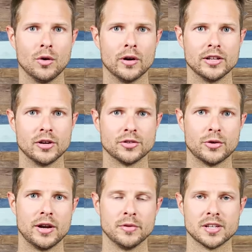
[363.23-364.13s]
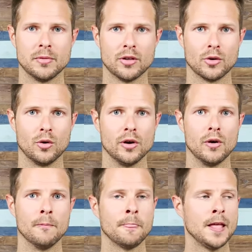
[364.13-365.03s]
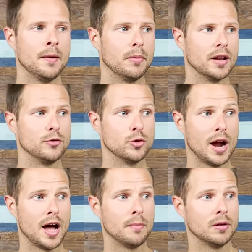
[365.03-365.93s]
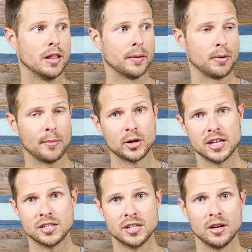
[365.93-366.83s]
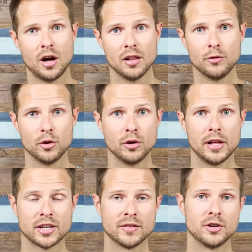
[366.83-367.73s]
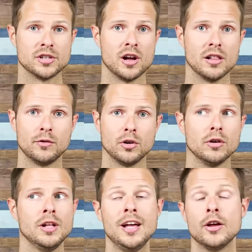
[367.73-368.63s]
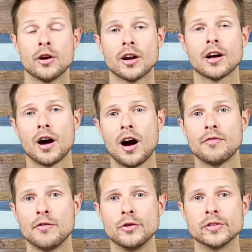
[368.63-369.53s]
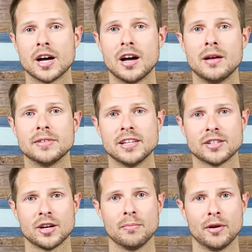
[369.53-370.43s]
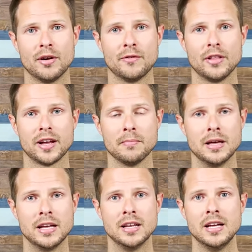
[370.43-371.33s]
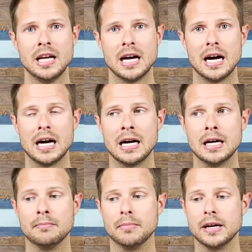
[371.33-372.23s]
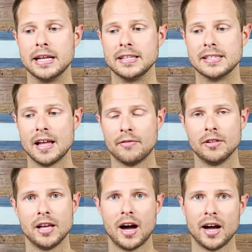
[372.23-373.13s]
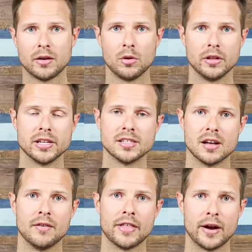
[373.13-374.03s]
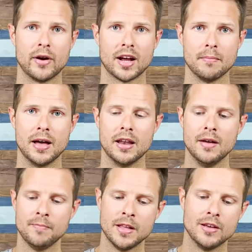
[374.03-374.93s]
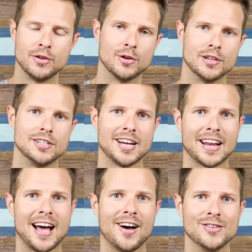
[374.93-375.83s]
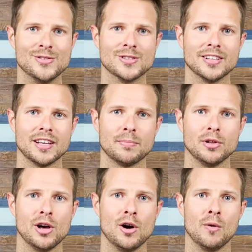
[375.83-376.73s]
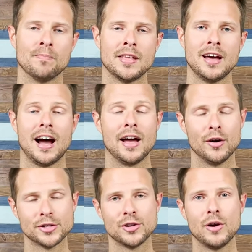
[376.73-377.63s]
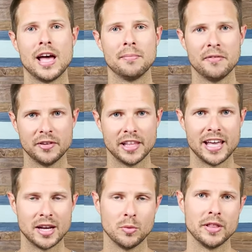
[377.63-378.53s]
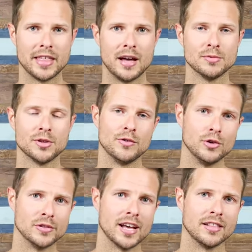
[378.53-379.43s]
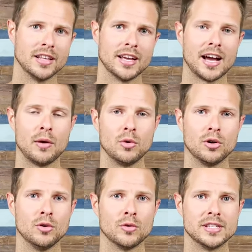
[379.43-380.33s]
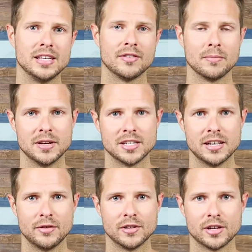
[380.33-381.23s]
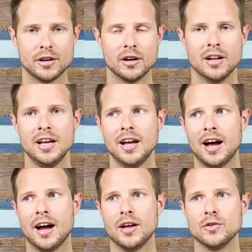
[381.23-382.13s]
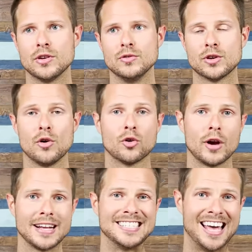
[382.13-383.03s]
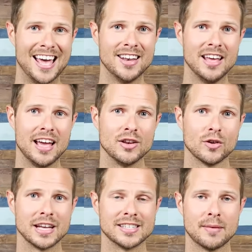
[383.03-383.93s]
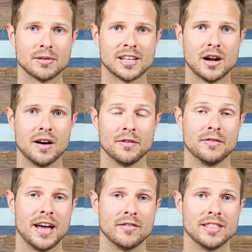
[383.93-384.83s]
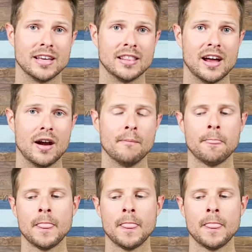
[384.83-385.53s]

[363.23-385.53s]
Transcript: or adulterated with some other oil. But if you grab like Primal Kitchen olive oil, extra virgin olive oil, you're gonna cough a few times and it's gonna burn for like a minute. Uh, but it's definitely high quality stuff that I recommend you can check it out, use the link below. I also am affiliated with them, so if you use that link, I will receive commission in return. Uh, you can use code Craig10 and you'll get 10% off of everything there.